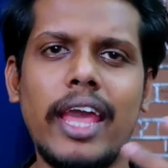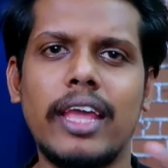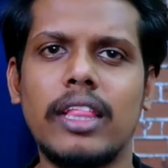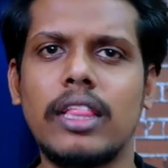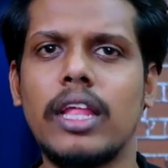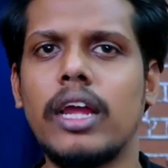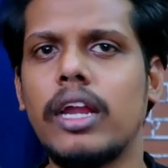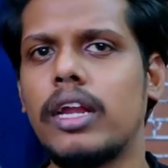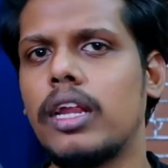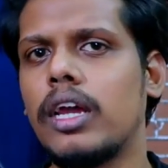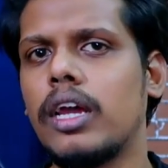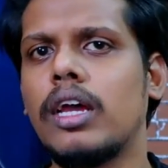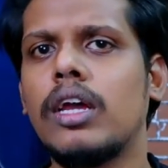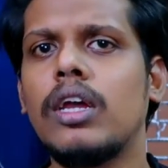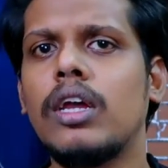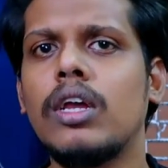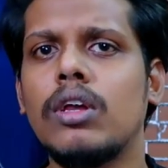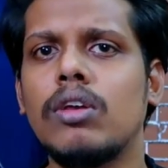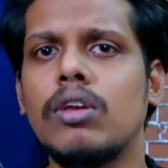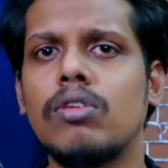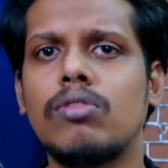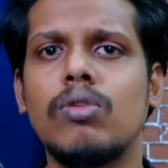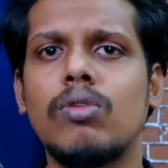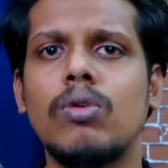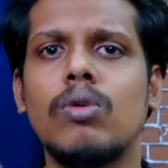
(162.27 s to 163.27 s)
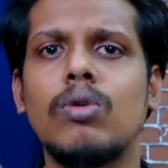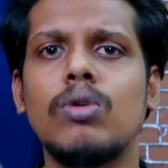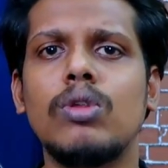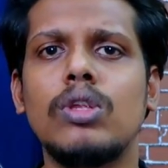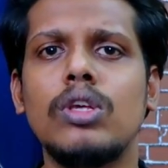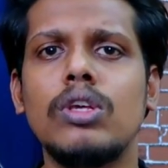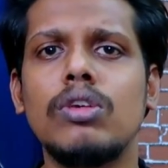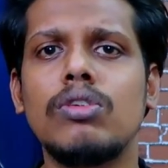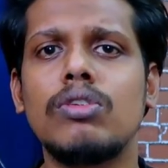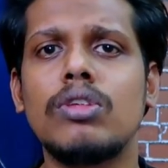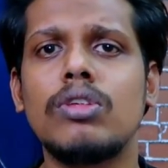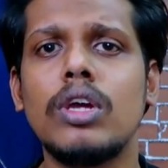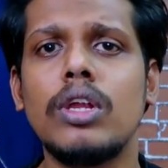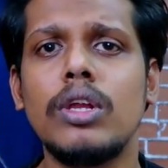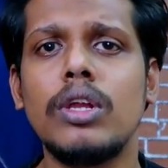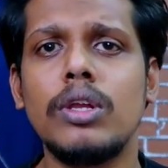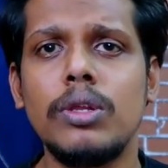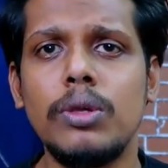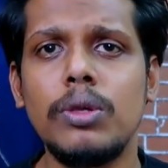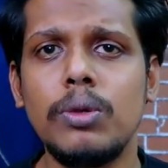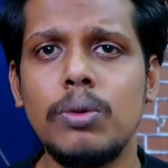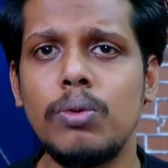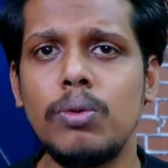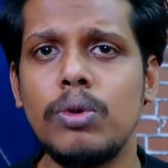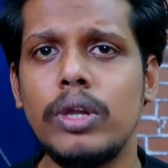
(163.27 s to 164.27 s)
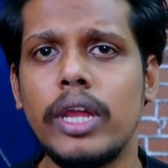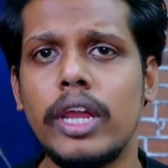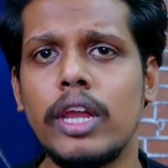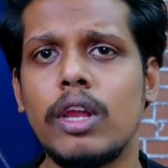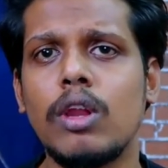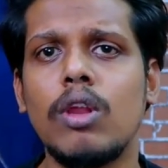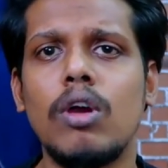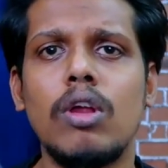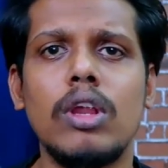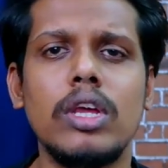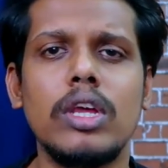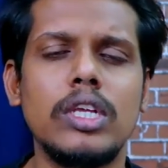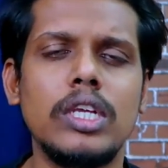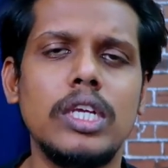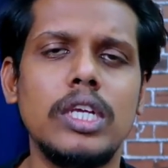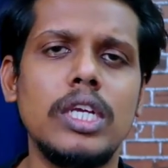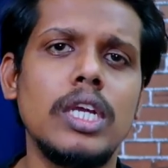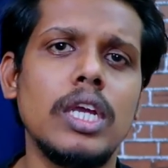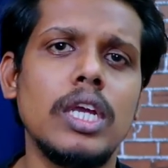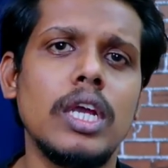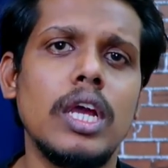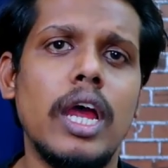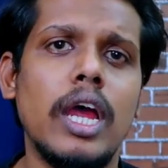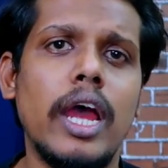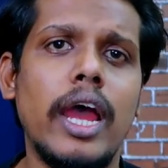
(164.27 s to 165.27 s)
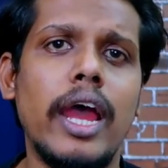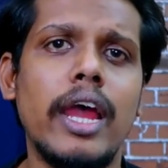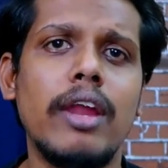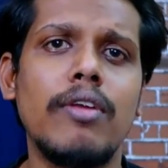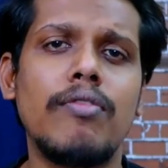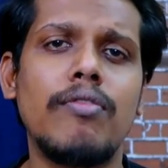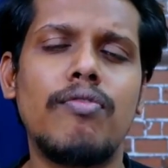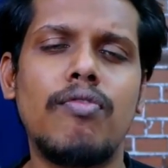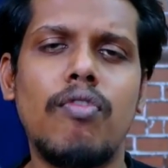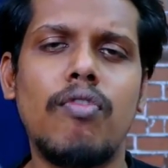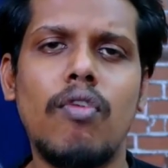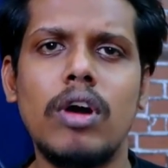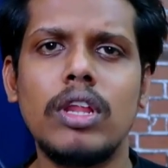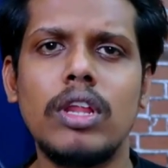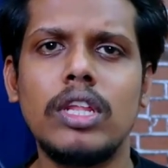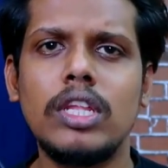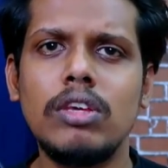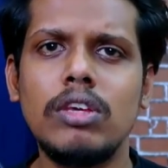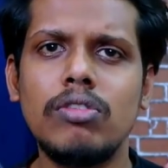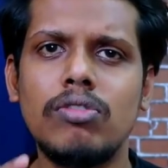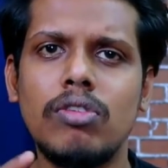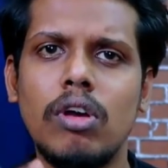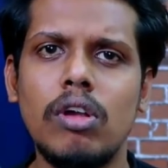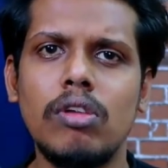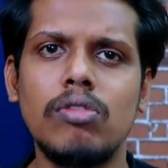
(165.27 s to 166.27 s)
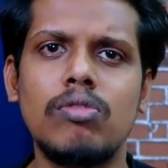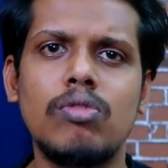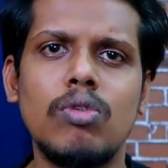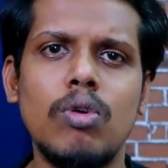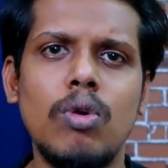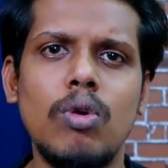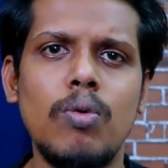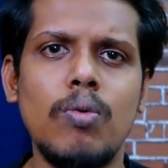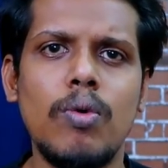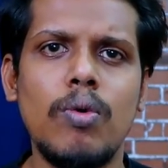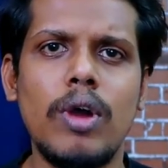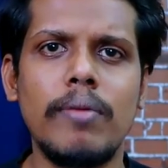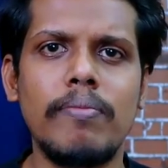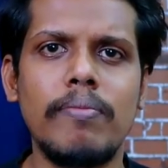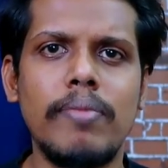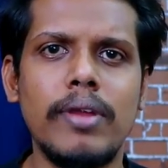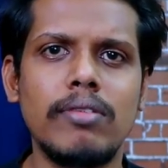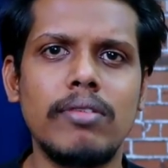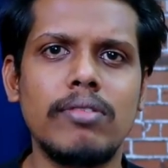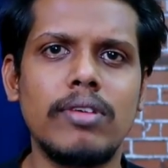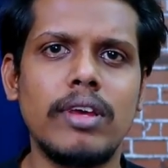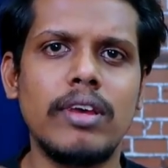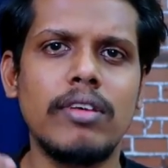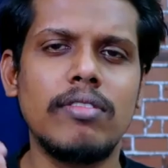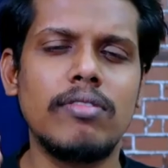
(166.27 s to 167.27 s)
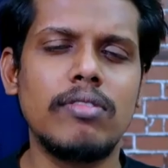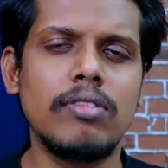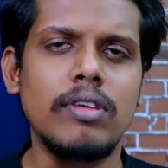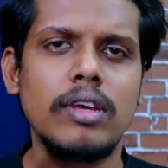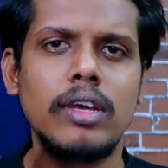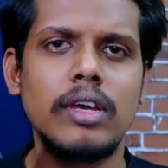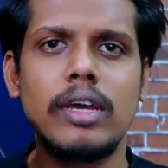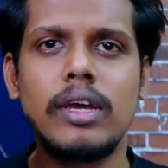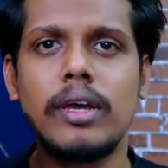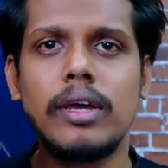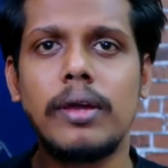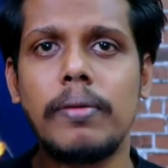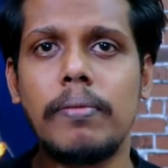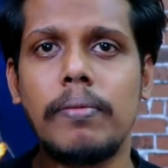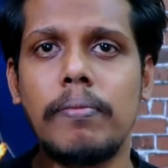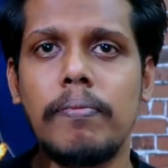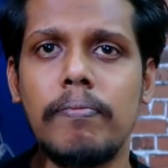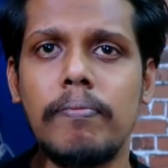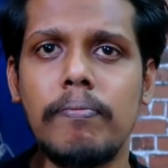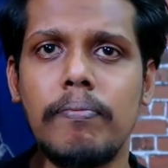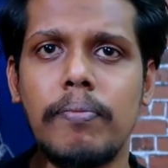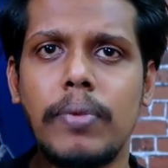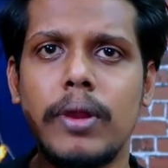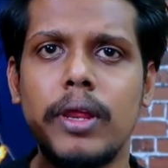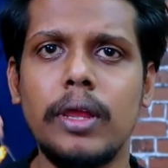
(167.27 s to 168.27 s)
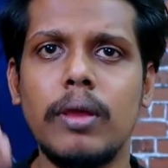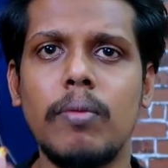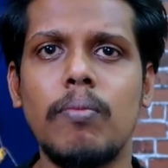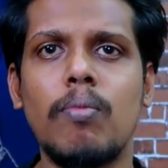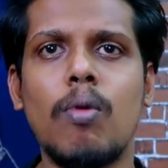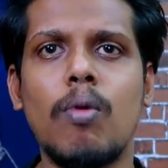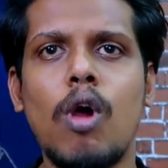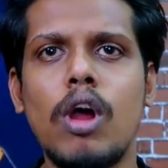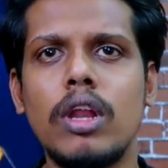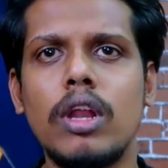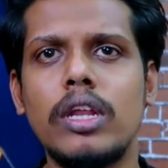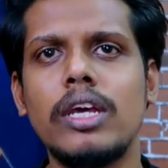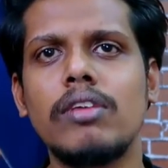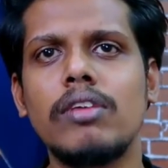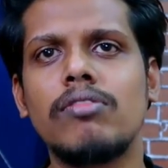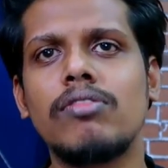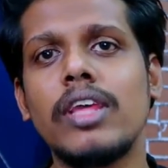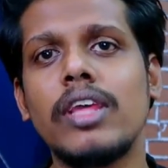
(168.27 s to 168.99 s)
like that. So this is a new technology, and for this also OnePlus has brought the